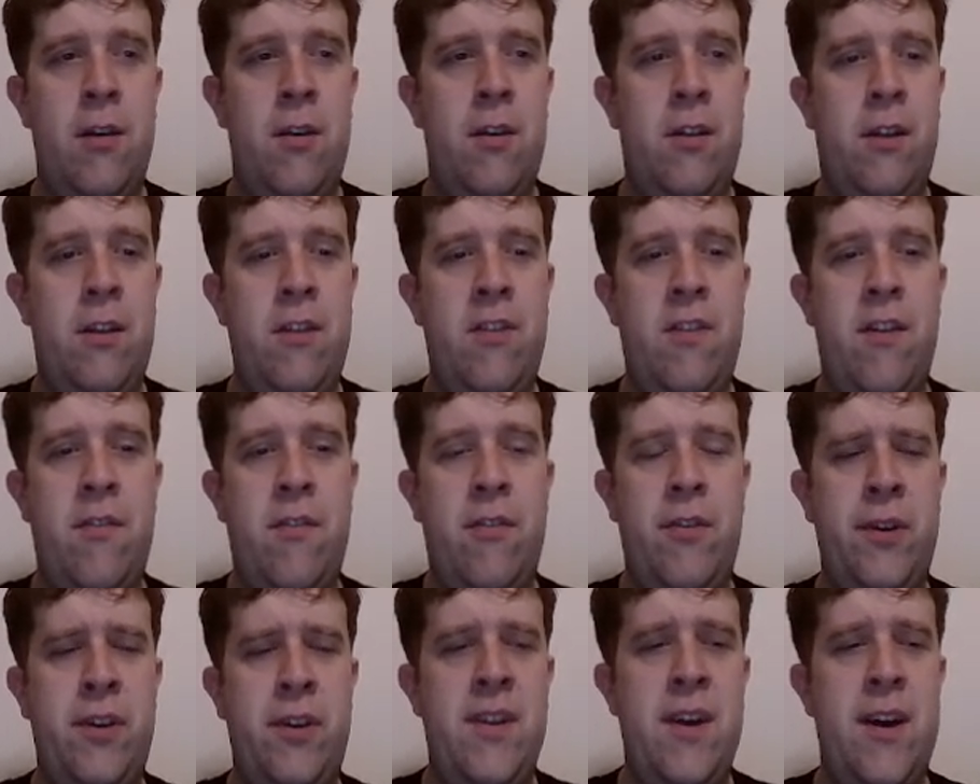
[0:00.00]
Let's have a
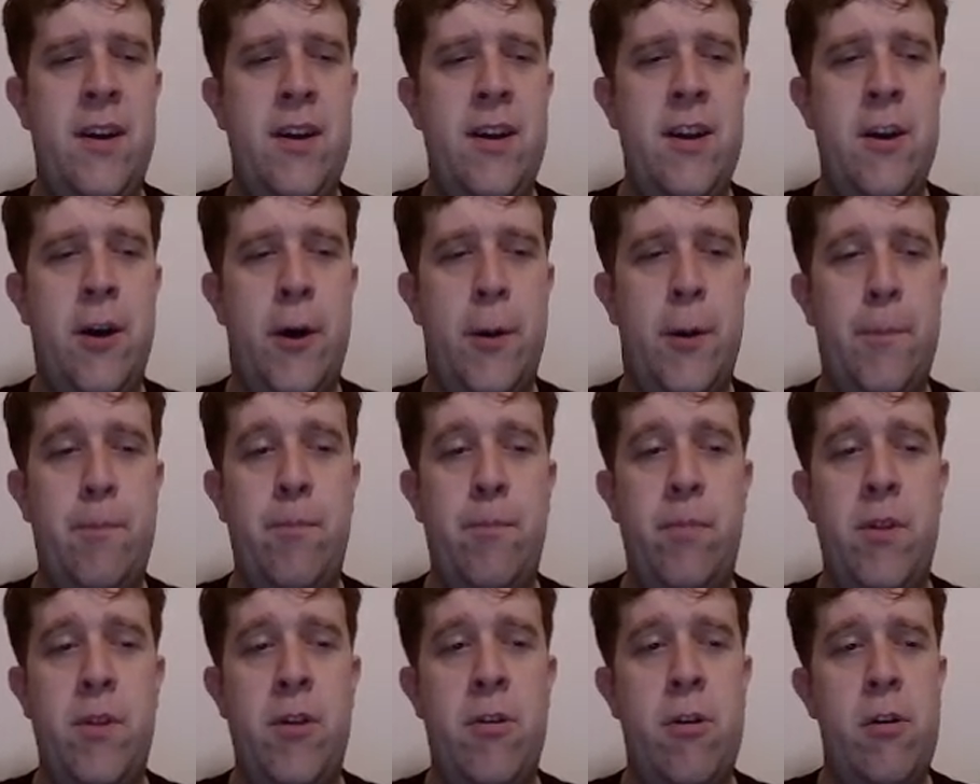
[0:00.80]
look down here.
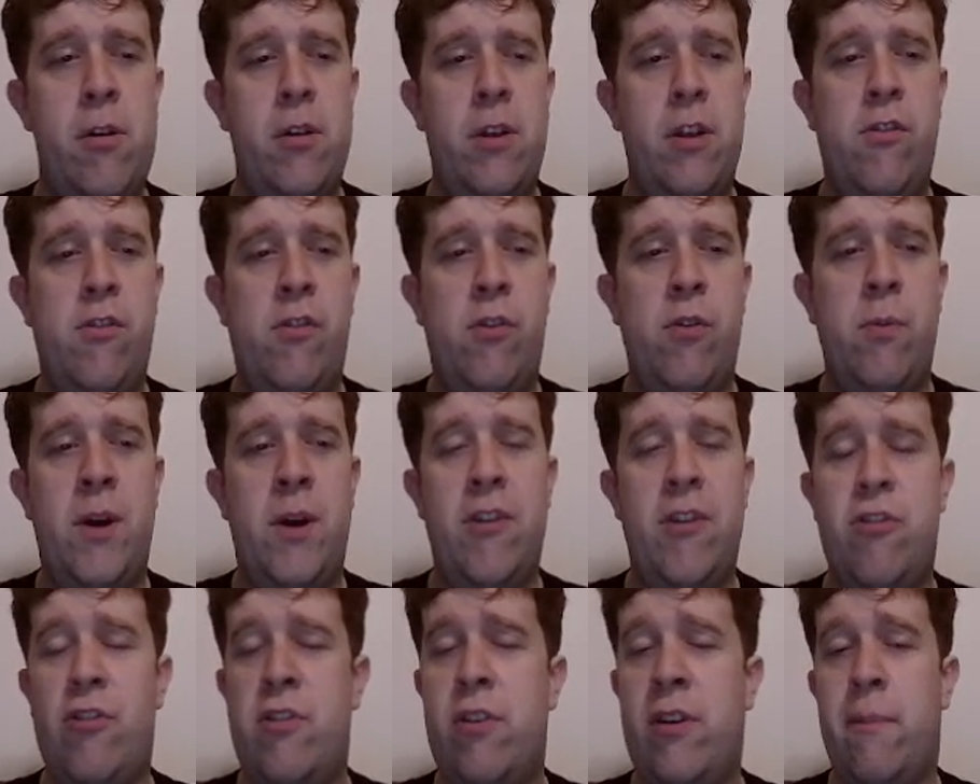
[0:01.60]
There are only two
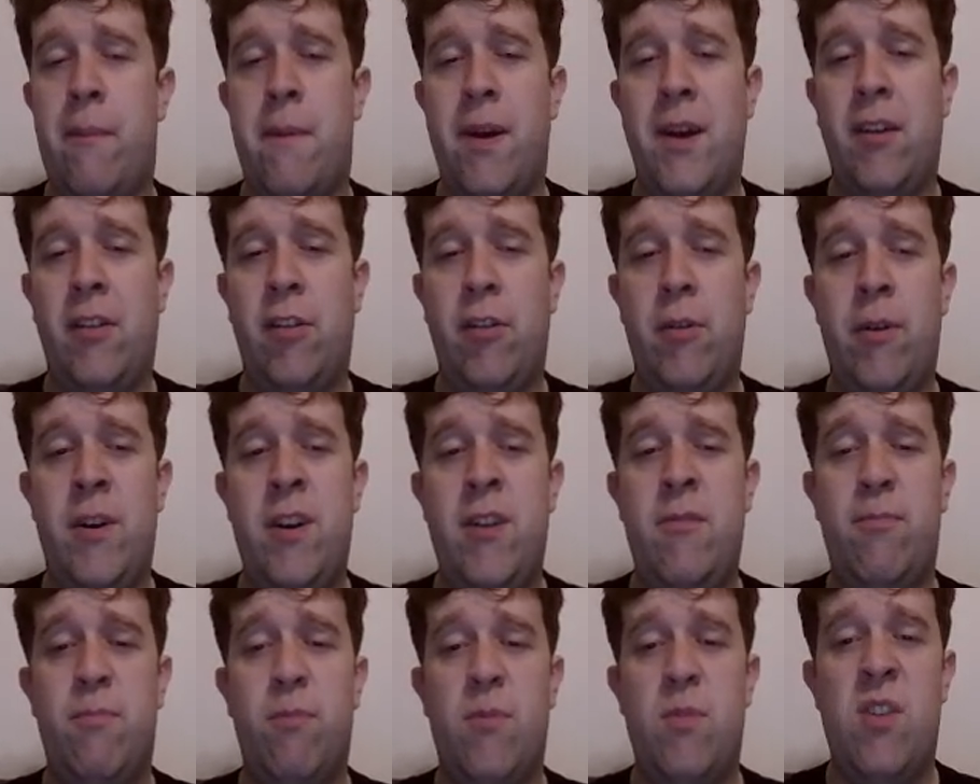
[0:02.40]
ways you can make
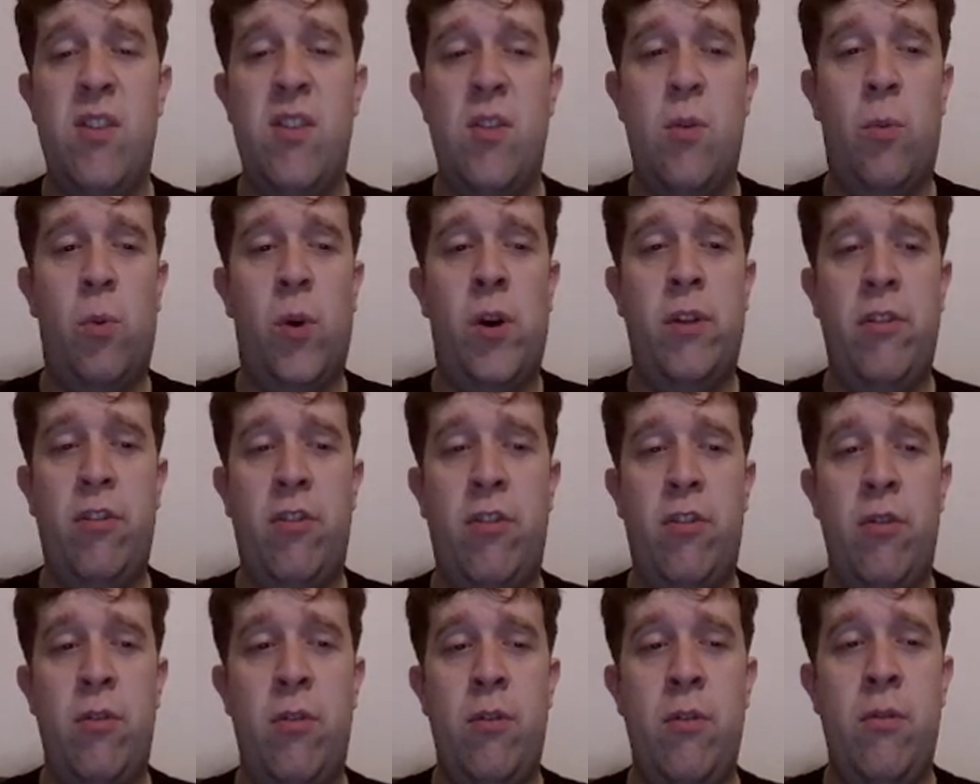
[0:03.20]
3. It's either 1,
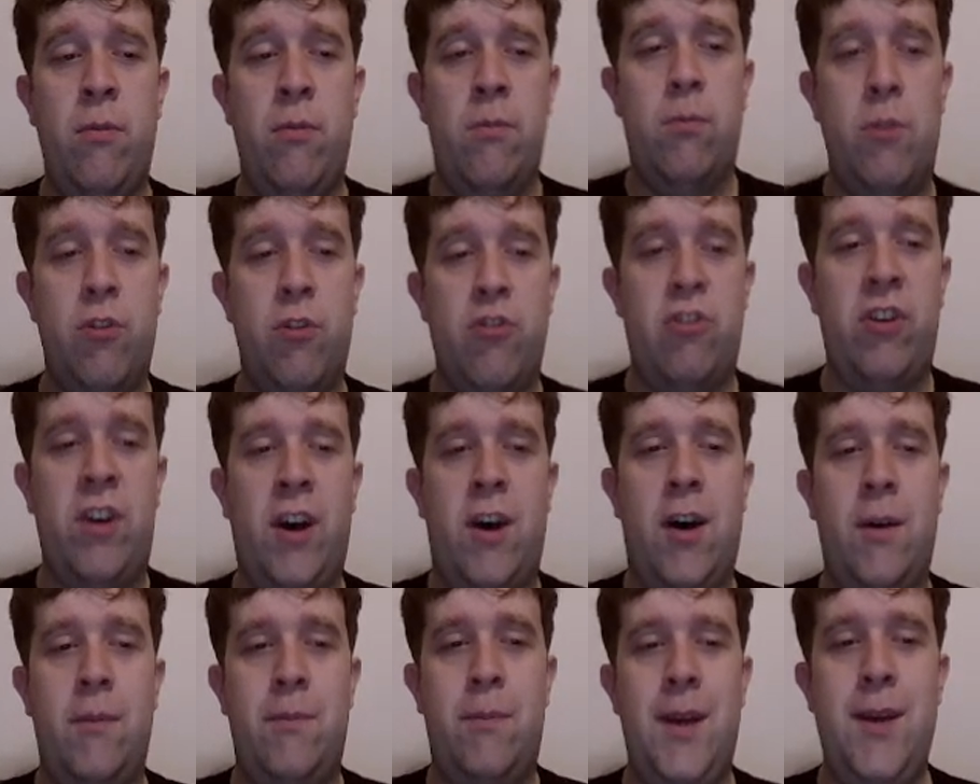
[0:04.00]
2, which it
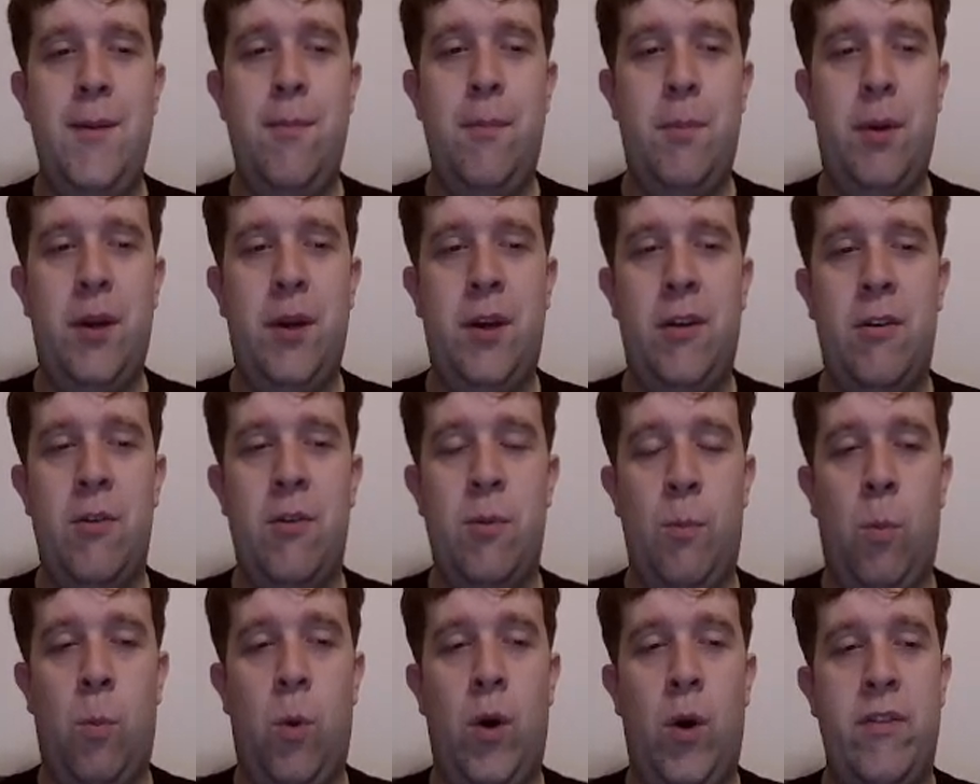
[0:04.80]
can't be because
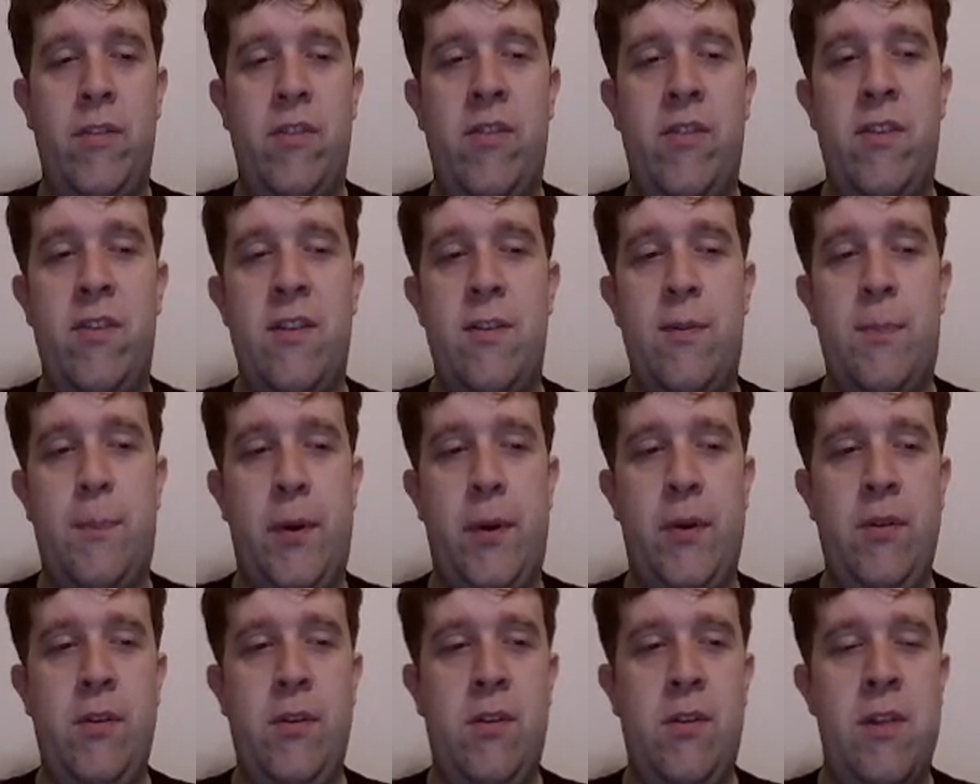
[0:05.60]
1 sees
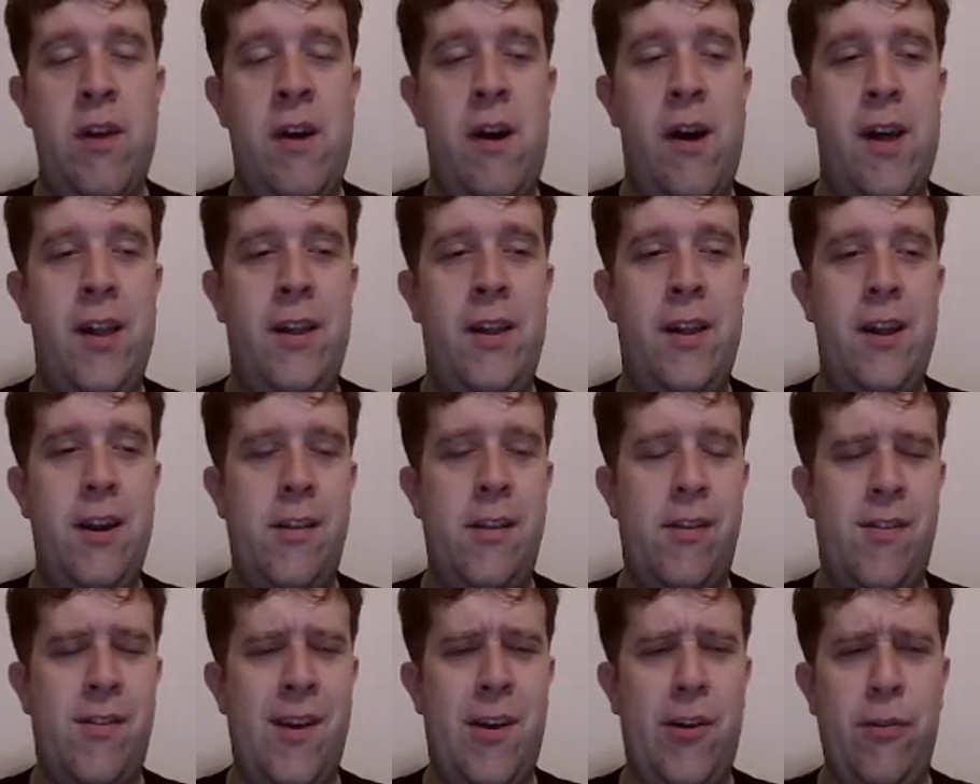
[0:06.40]
both of the highlighted
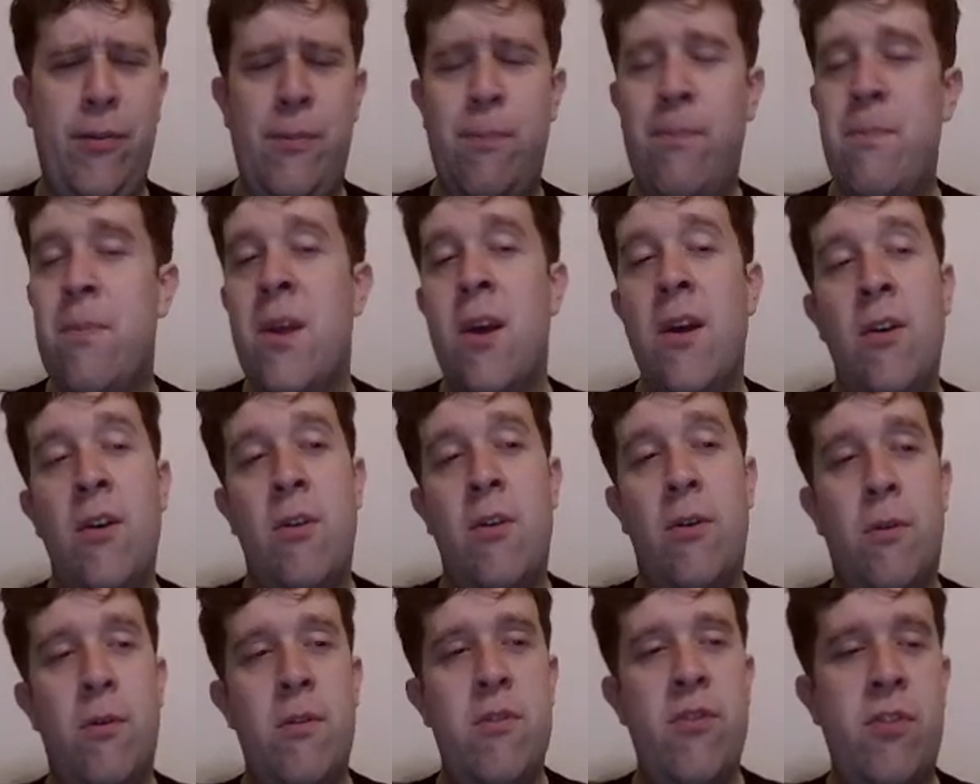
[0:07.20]
cells,
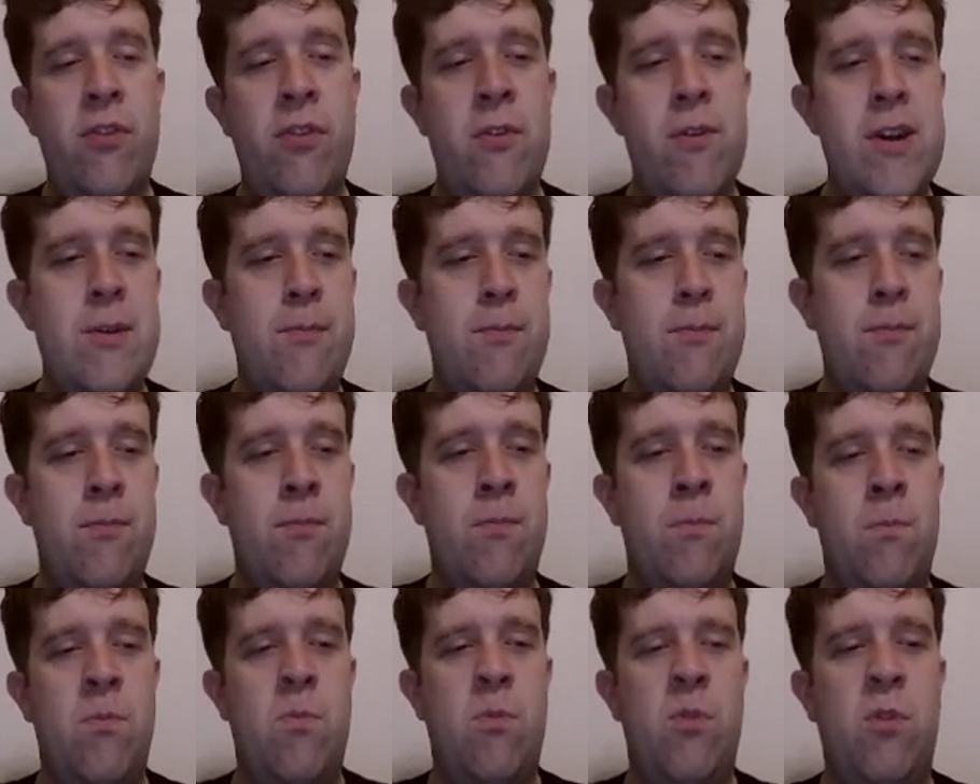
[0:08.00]
or it's 3.
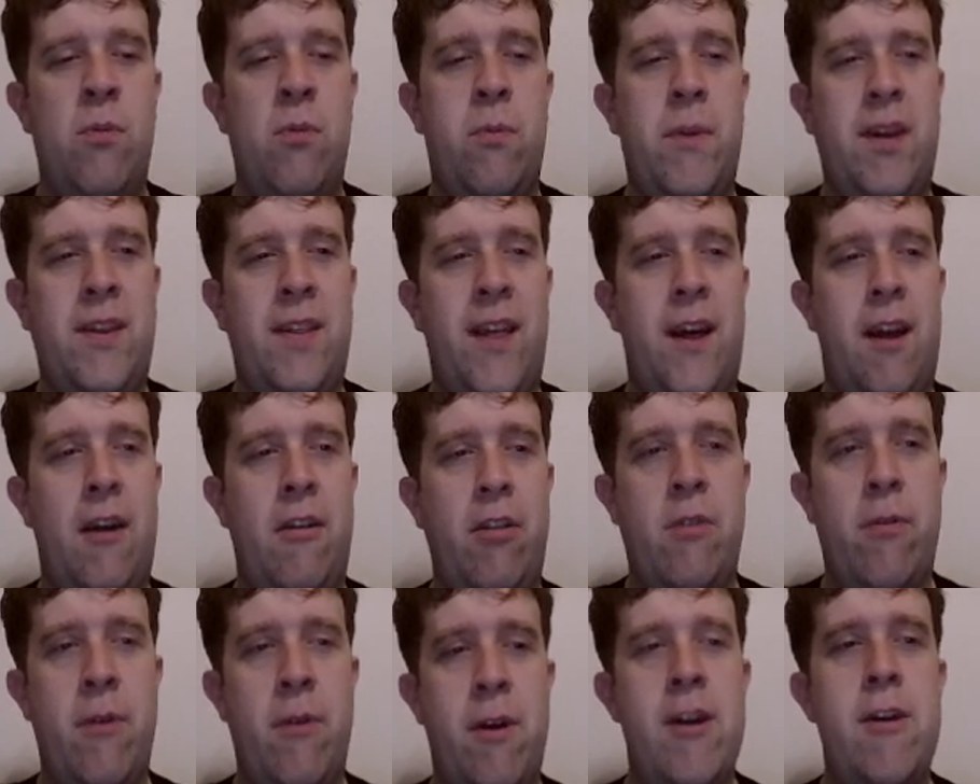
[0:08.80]
So we'll make that a
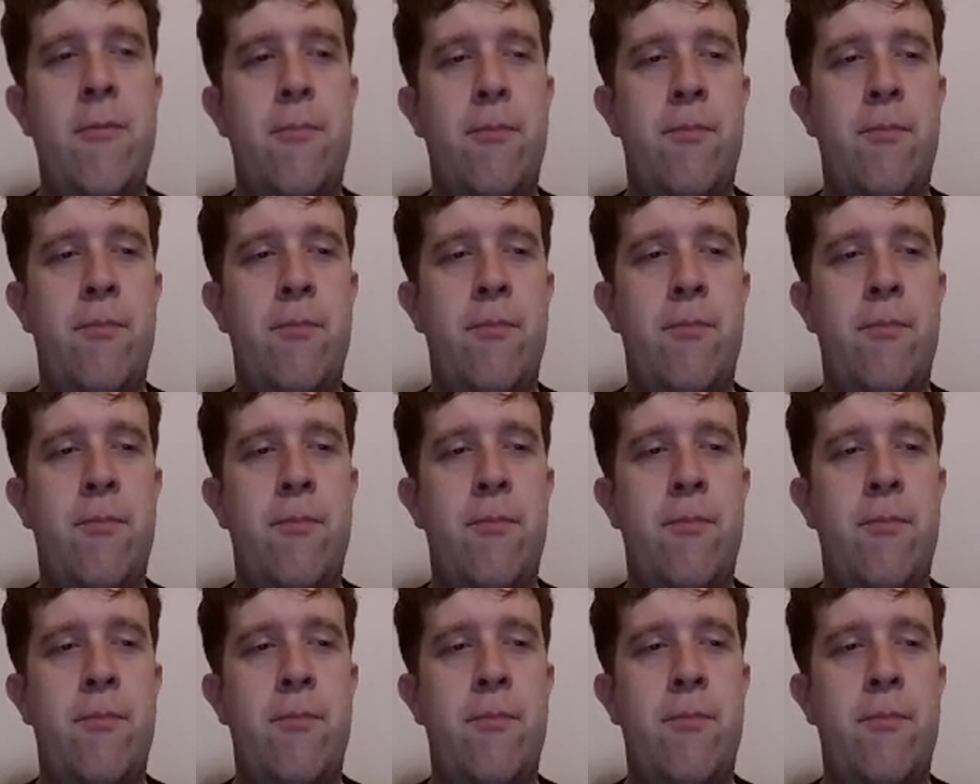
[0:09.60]
3.